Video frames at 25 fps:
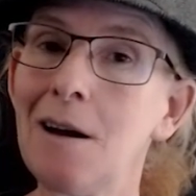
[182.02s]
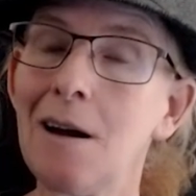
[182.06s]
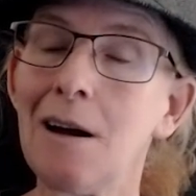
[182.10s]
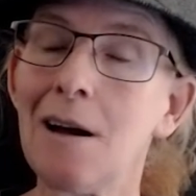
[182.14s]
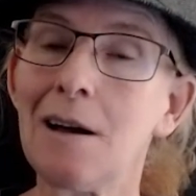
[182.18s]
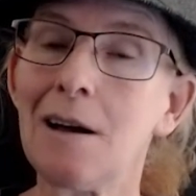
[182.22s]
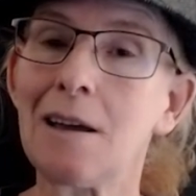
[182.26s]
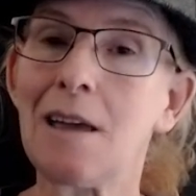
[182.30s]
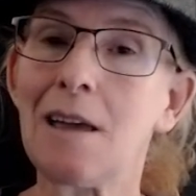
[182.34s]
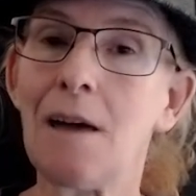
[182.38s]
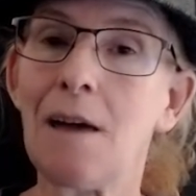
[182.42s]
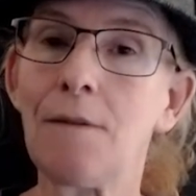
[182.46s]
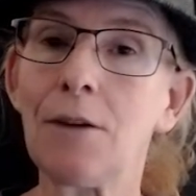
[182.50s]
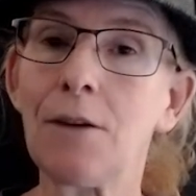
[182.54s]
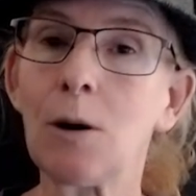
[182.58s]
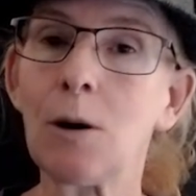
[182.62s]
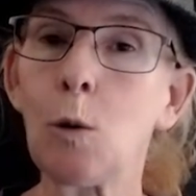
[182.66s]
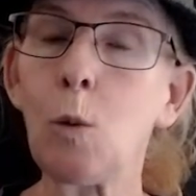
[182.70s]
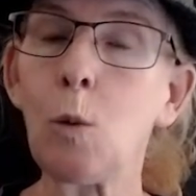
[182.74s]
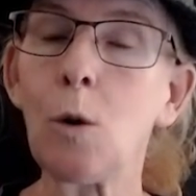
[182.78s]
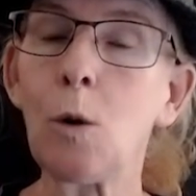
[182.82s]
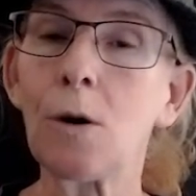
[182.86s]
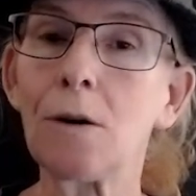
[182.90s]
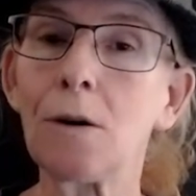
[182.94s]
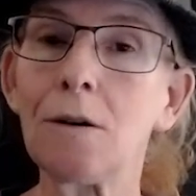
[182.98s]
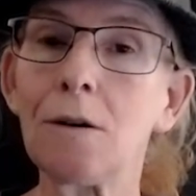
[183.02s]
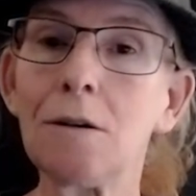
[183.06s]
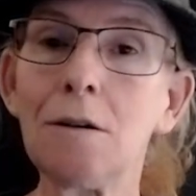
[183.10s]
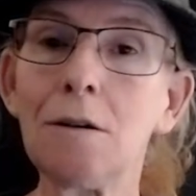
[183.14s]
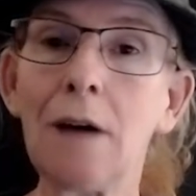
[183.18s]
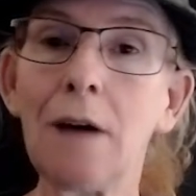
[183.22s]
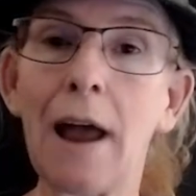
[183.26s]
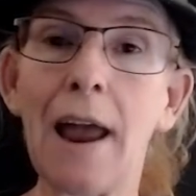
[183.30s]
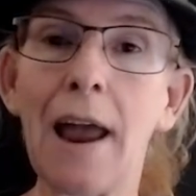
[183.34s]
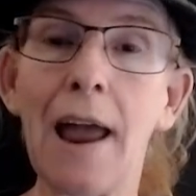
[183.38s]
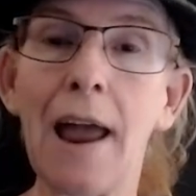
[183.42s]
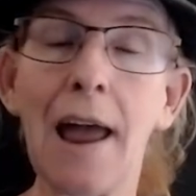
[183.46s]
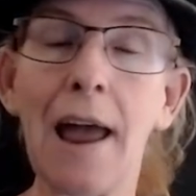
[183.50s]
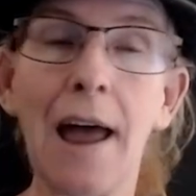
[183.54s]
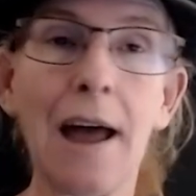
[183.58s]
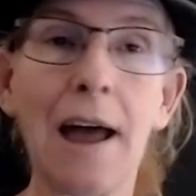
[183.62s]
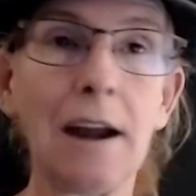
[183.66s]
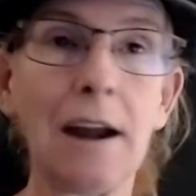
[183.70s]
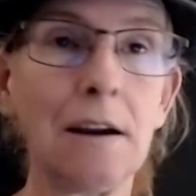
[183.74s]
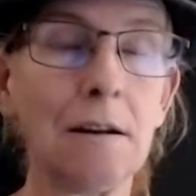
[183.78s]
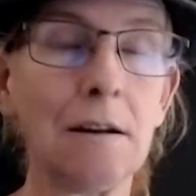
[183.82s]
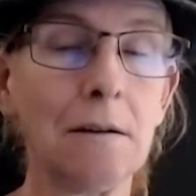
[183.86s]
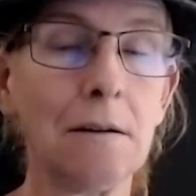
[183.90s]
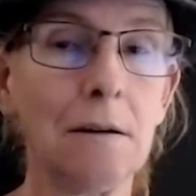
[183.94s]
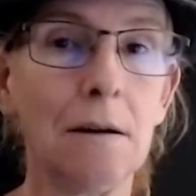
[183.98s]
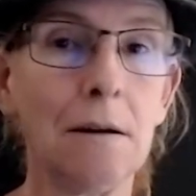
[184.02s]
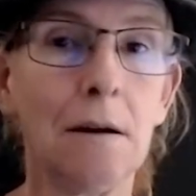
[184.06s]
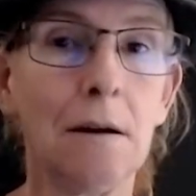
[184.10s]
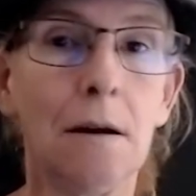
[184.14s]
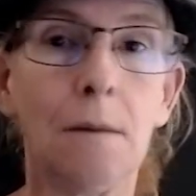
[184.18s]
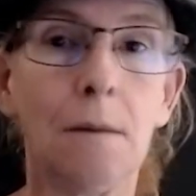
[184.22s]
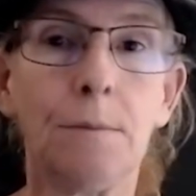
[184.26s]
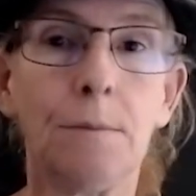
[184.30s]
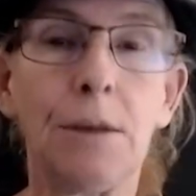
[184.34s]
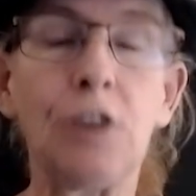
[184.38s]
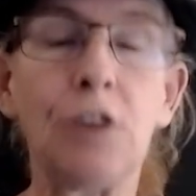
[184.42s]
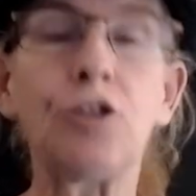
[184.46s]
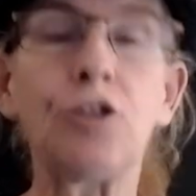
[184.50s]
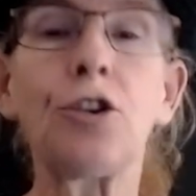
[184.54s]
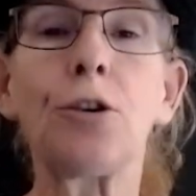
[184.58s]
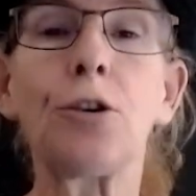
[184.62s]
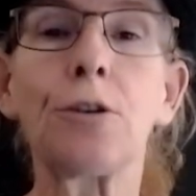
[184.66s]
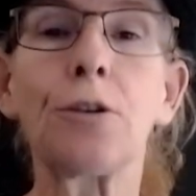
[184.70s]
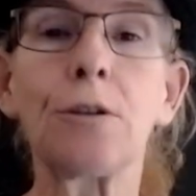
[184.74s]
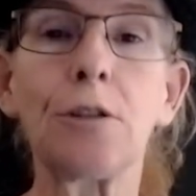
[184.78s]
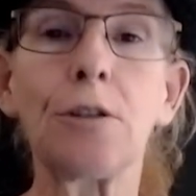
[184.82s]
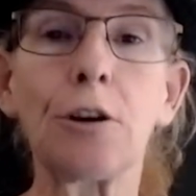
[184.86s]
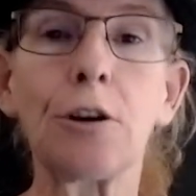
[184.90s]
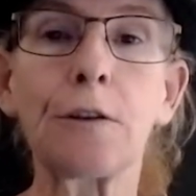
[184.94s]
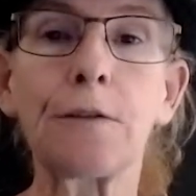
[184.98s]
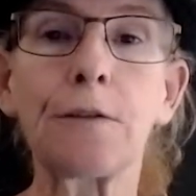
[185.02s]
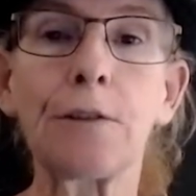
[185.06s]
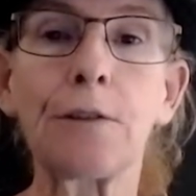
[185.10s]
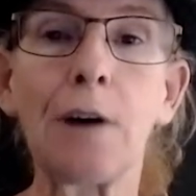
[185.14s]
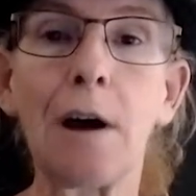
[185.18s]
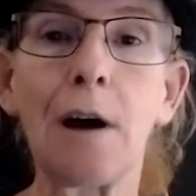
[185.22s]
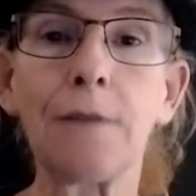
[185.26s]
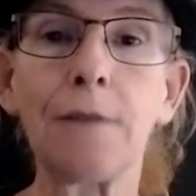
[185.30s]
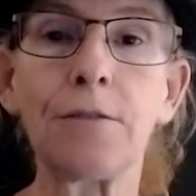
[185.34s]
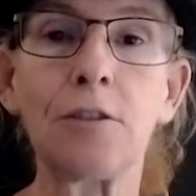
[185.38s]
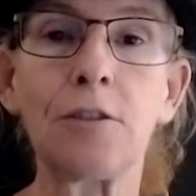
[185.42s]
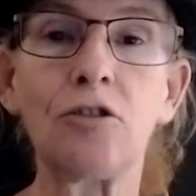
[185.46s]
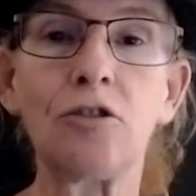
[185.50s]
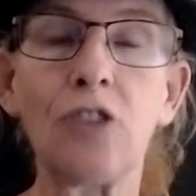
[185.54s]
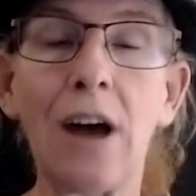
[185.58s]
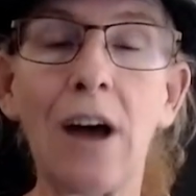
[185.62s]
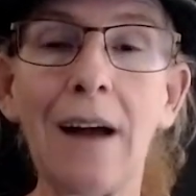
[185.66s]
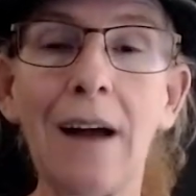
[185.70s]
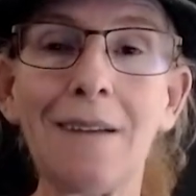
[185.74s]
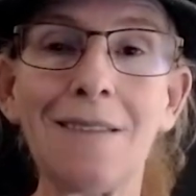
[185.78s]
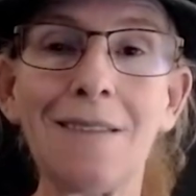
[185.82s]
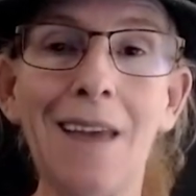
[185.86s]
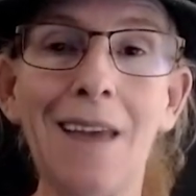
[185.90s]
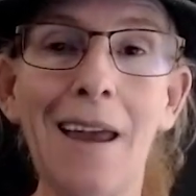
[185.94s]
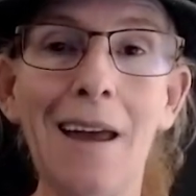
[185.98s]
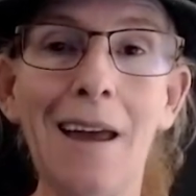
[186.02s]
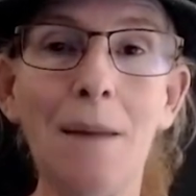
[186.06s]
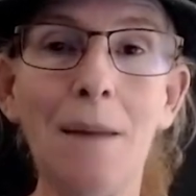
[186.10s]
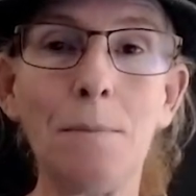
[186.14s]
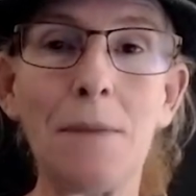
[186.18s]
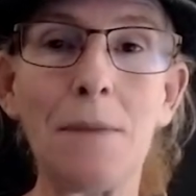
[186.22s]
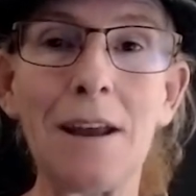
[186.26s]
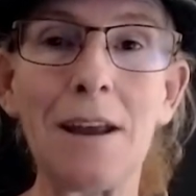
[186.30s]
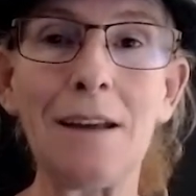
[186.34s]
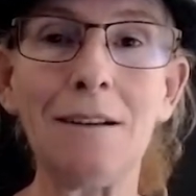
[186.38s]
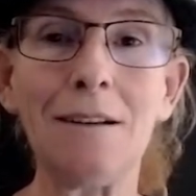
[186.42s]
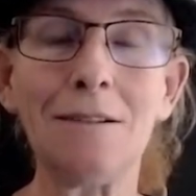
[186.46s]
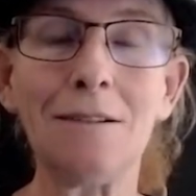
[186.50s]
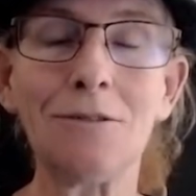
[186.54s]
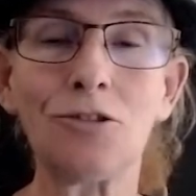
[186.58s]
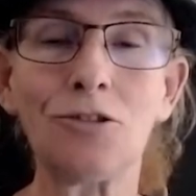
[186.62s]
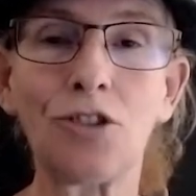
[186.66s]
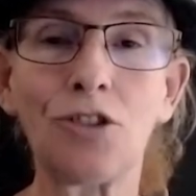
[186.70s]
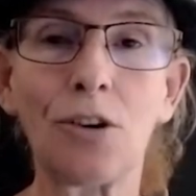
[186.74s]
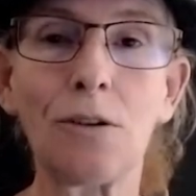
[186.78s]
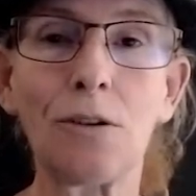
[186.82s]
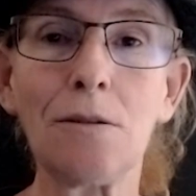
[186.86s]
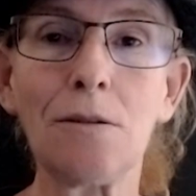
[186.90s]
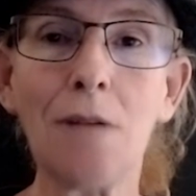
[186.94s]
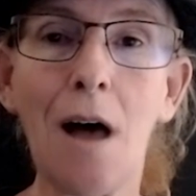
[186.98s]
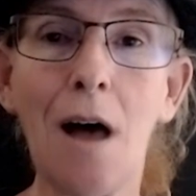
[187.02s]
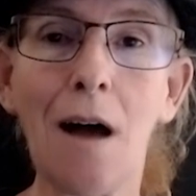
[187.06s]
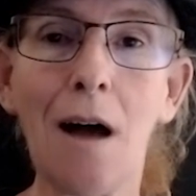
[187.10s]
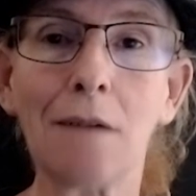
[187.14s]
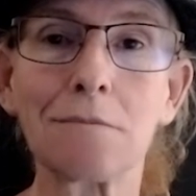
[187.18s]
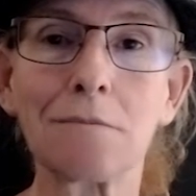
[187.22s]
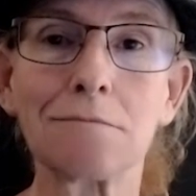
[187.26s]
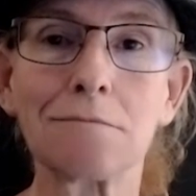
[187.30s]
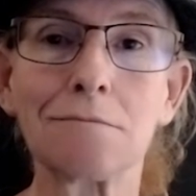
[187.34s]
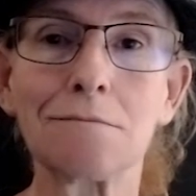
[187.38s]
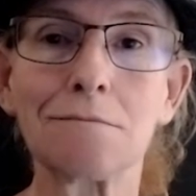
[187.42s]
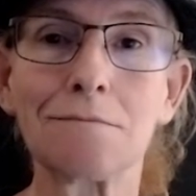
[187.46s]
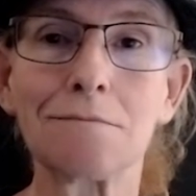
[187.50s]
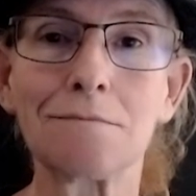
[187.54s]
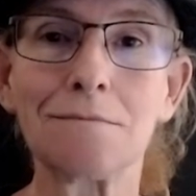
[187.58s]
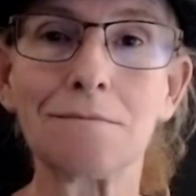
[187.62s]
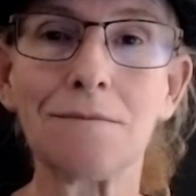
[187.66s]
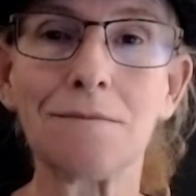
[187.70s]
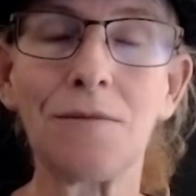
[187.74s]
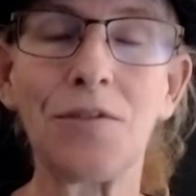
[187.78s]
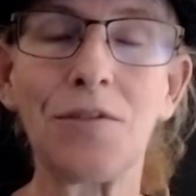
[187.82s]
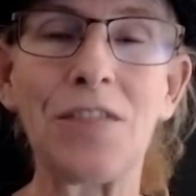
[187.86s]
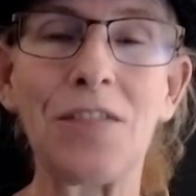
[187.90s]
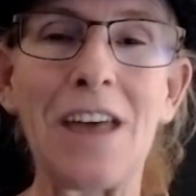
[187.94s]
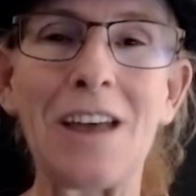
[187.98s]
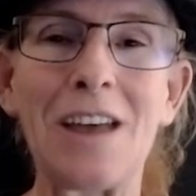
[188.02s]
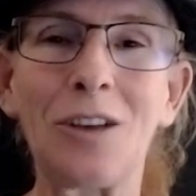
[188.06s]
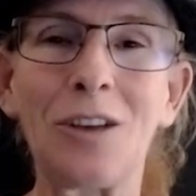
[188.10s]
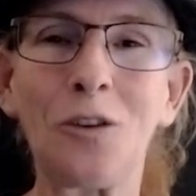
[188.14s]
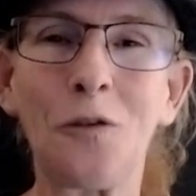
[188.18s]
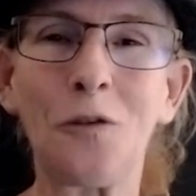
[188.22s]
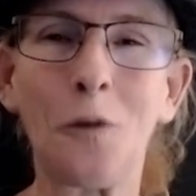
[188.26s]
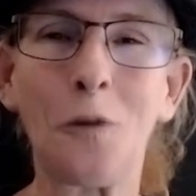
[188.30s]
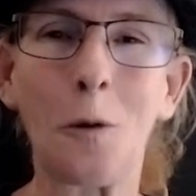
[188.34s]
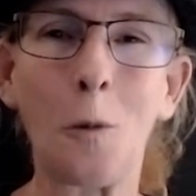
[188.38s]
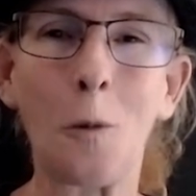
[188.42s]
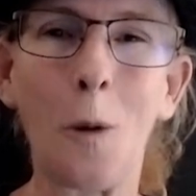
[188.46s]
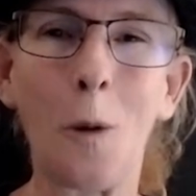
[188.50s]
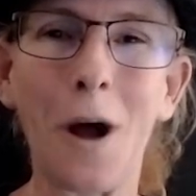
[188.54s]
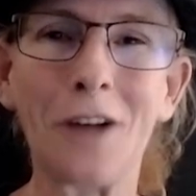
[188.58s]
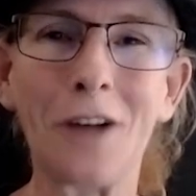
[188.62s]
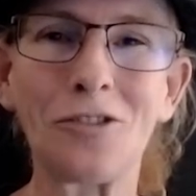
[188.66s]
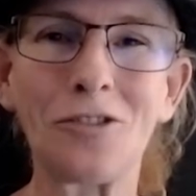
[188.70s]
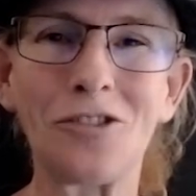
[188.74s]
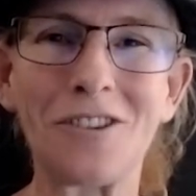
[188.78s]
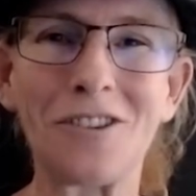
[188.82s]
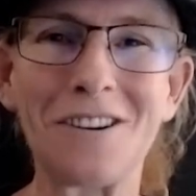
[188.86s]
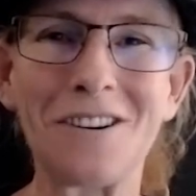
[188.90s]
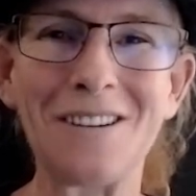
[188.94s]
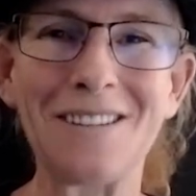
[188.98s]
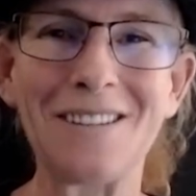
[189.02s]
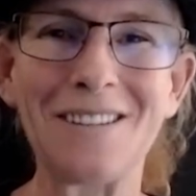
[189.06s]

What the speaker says: give it a whirl, and be sure to look for Off the Jacks and me, Sheryl Loch. Thanks for watching.